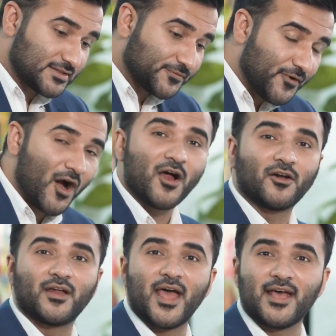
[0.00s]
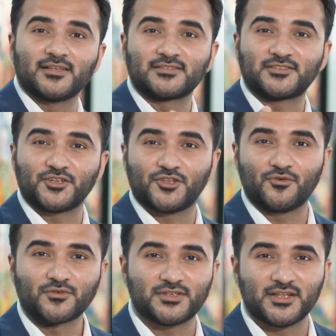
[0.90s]
as far as
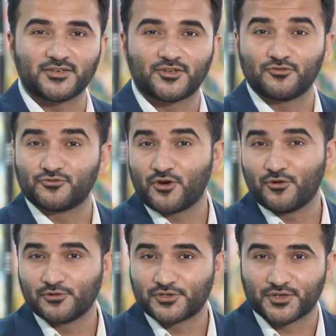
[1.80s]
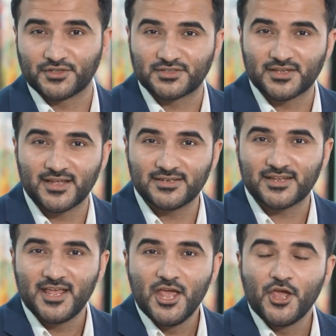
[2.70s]
security and controls are
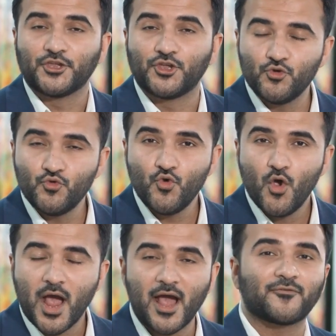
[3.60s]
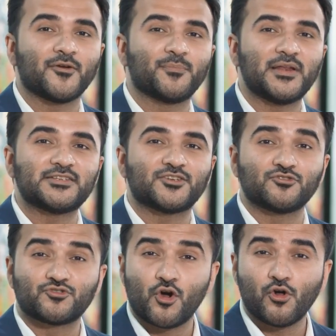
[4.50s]
concerned, you have complete
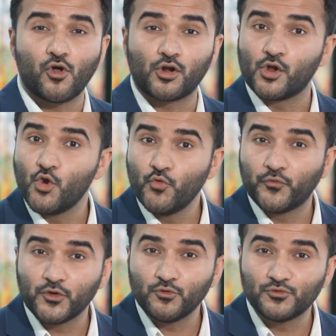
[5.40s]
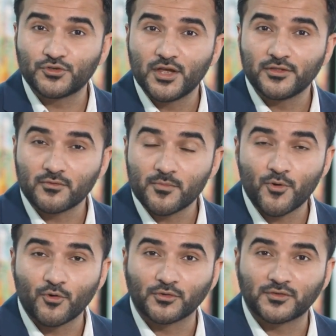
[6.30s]
control on who views the
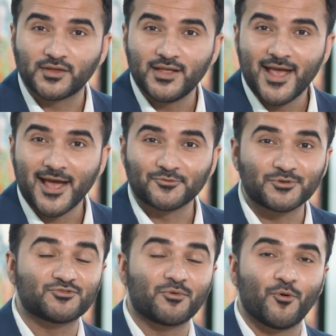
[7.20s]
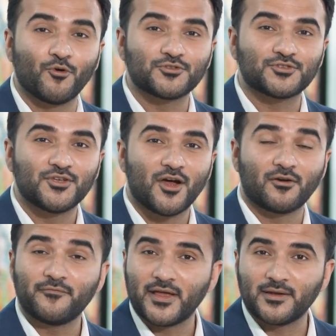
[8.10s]
reports and which reports
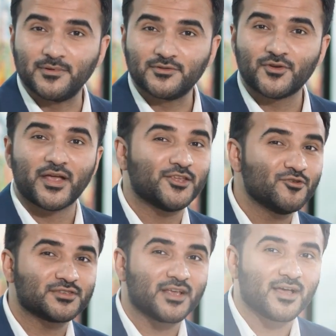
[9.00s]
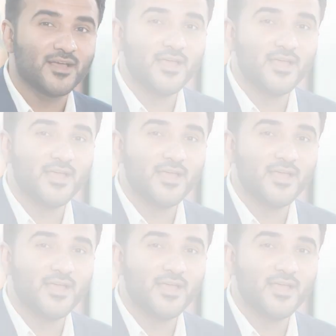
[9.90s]
are available to a user.